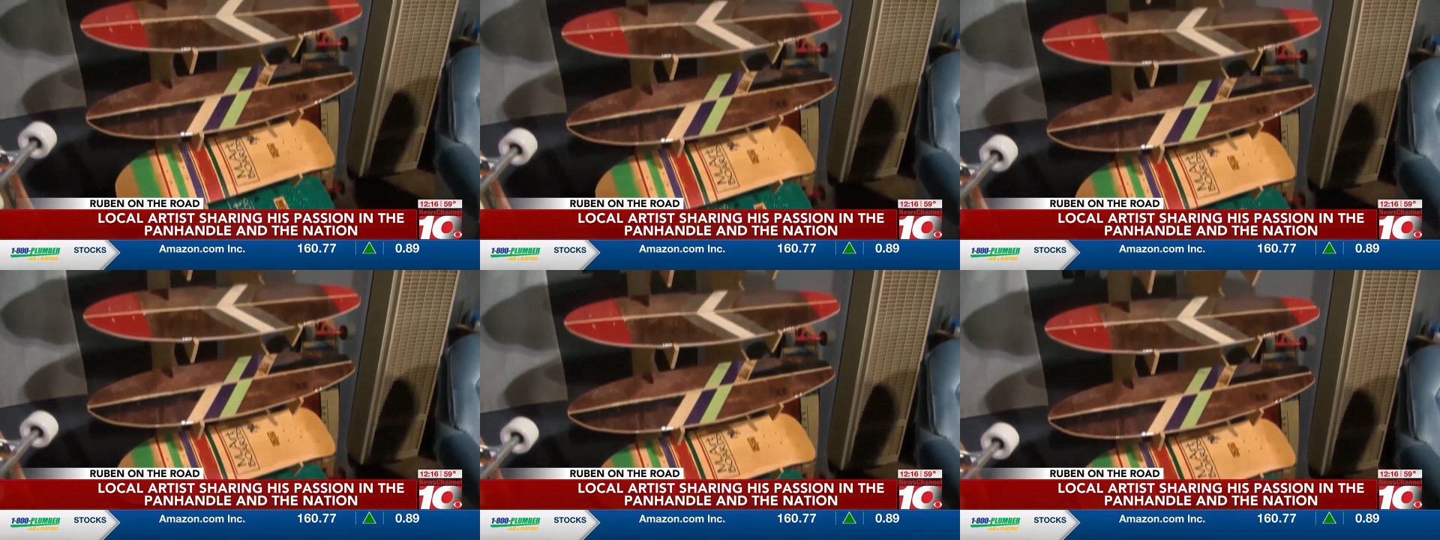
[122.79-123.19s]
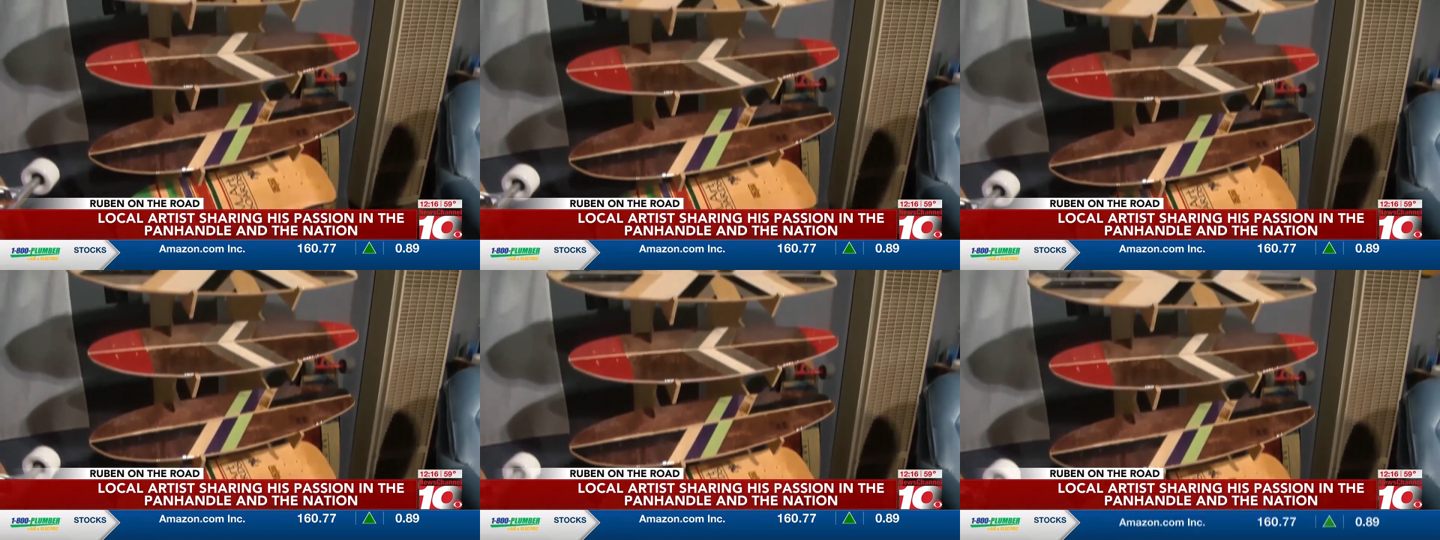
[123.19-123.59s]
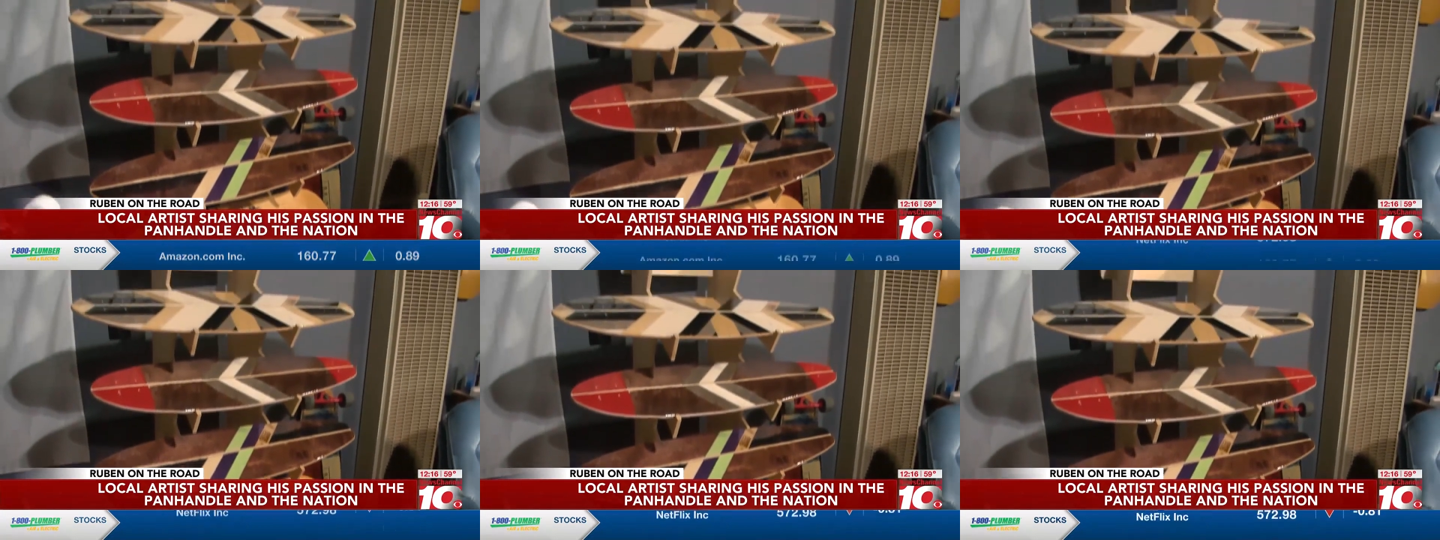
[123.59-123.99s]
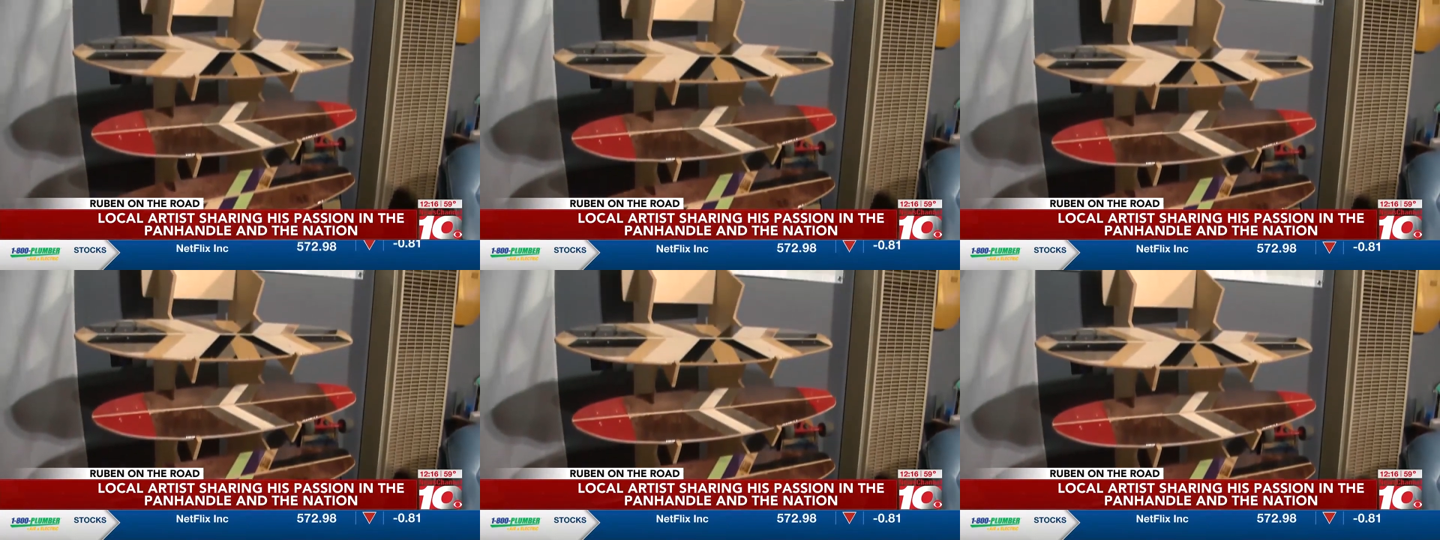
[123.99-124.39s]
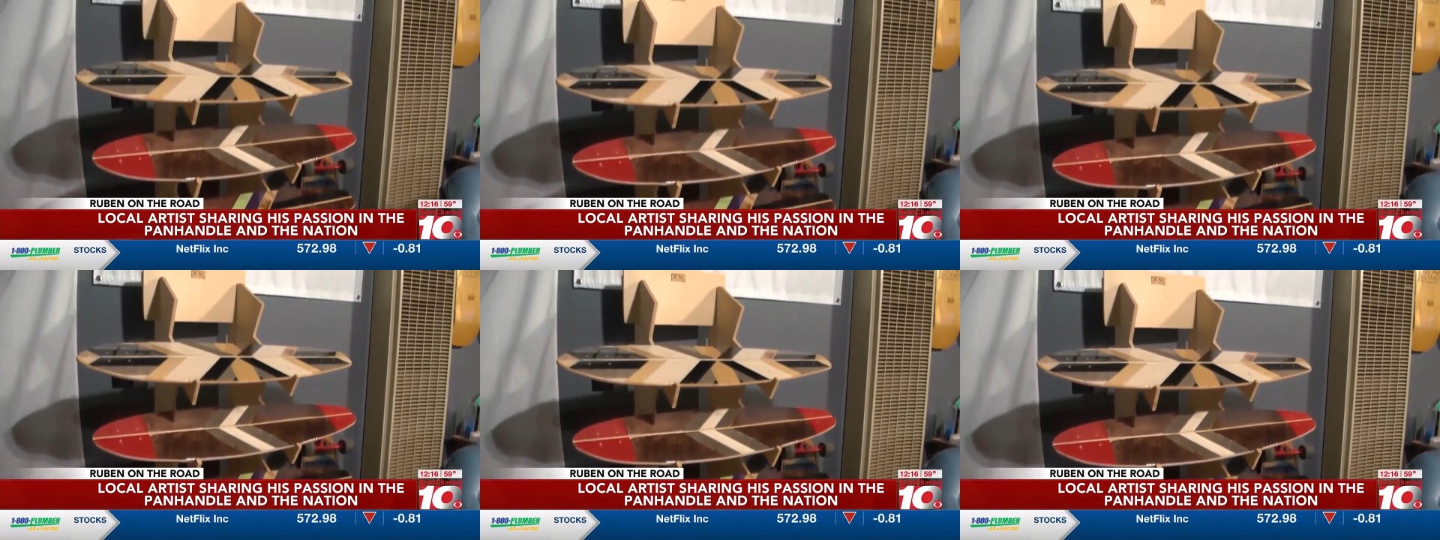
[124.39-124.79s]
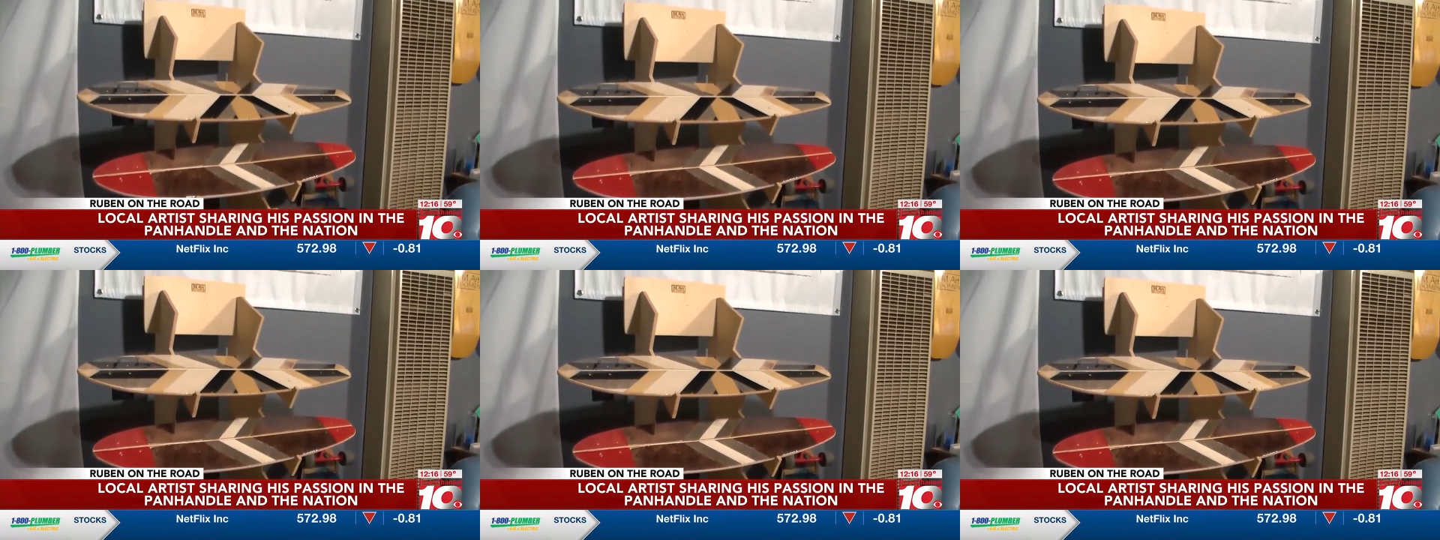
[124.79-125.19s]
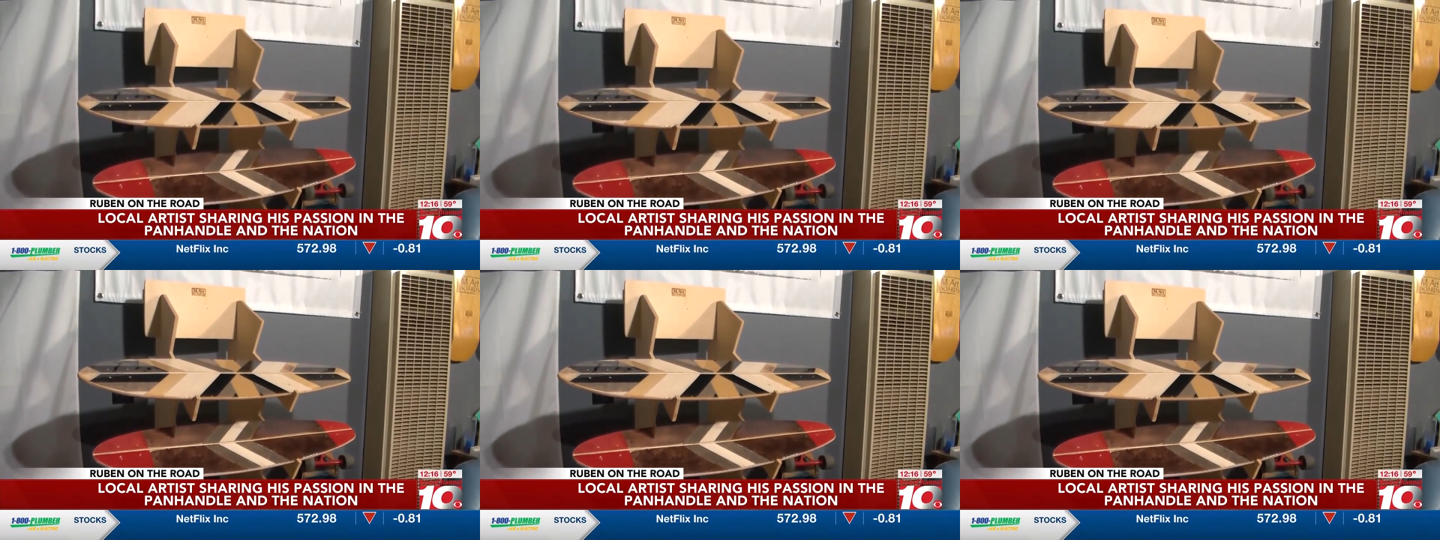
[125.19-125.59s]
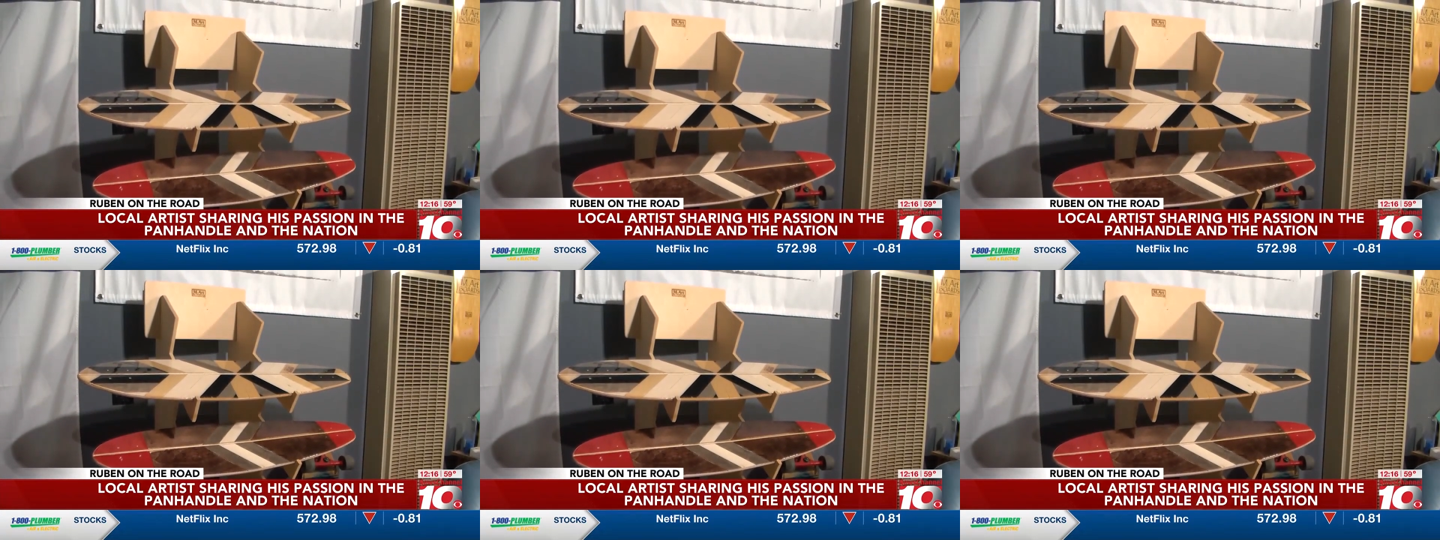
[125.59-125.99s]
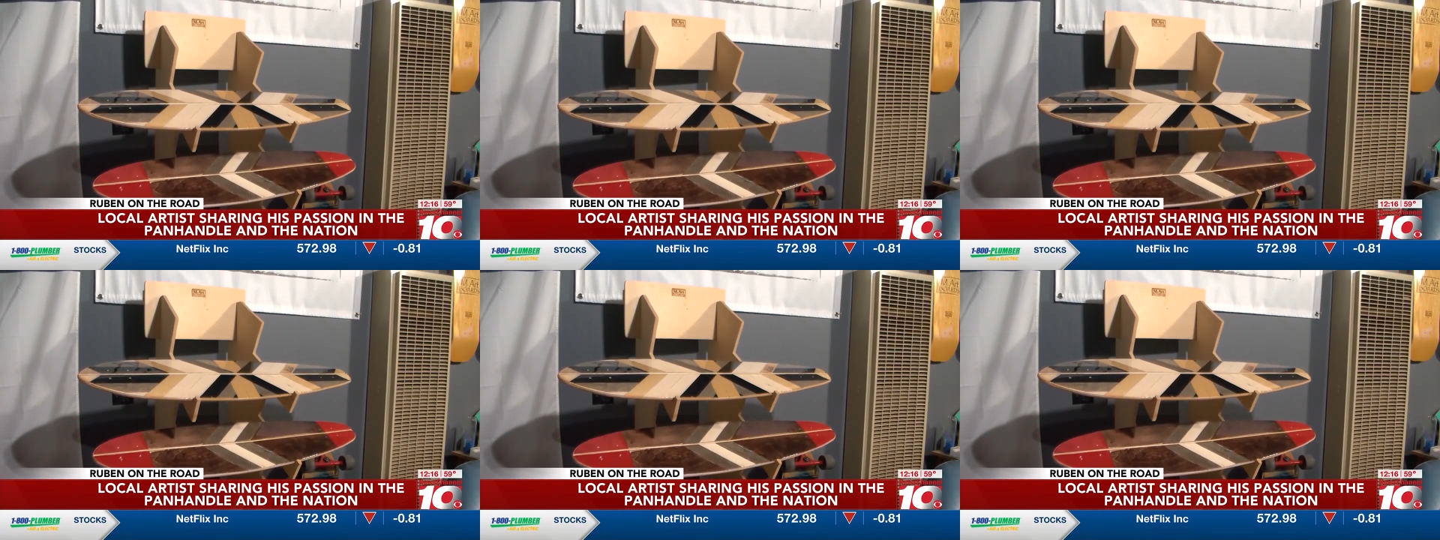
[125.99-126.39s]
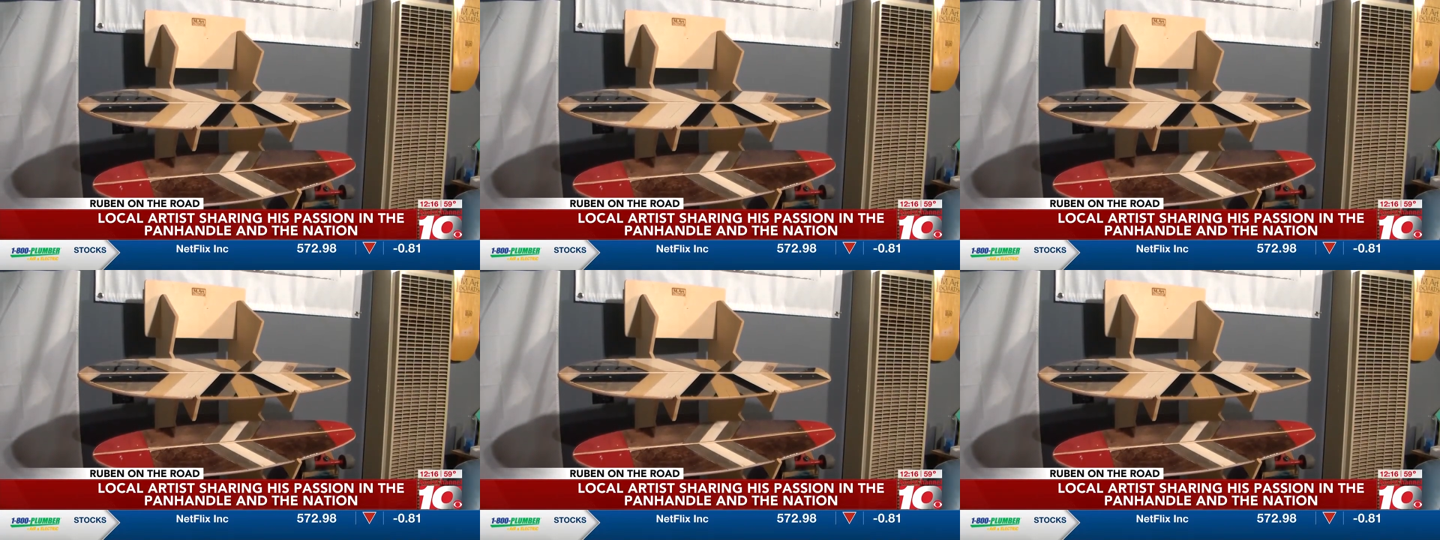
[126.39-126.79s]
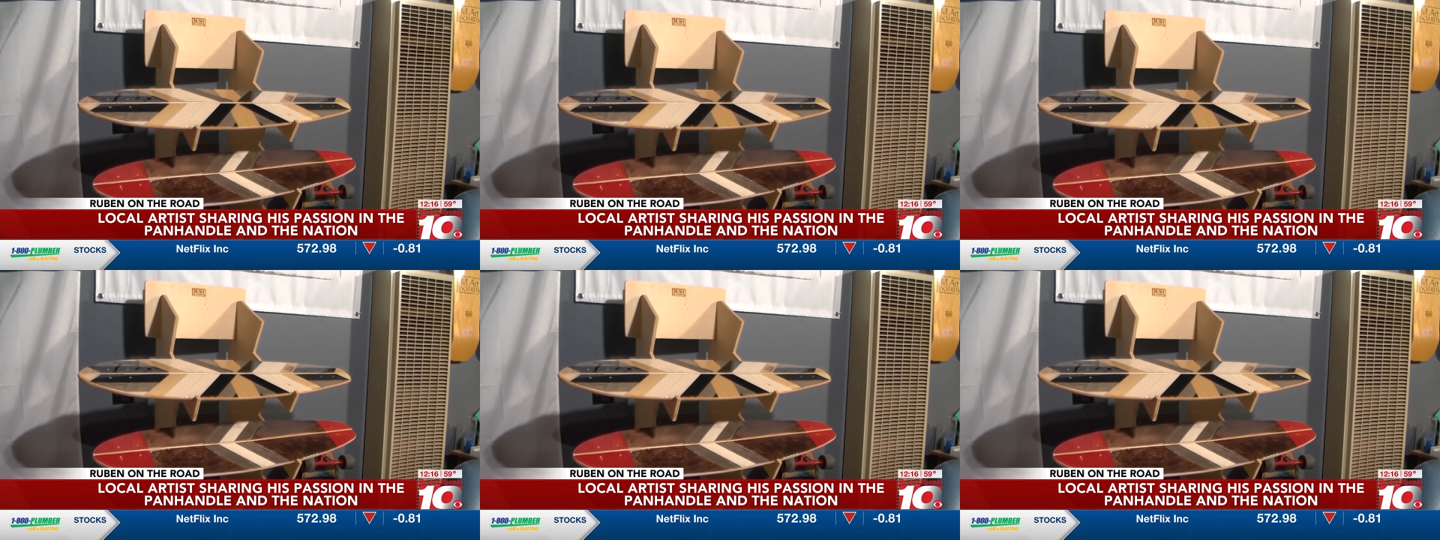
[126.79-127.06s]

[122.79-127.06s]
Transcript: (no speaker visible)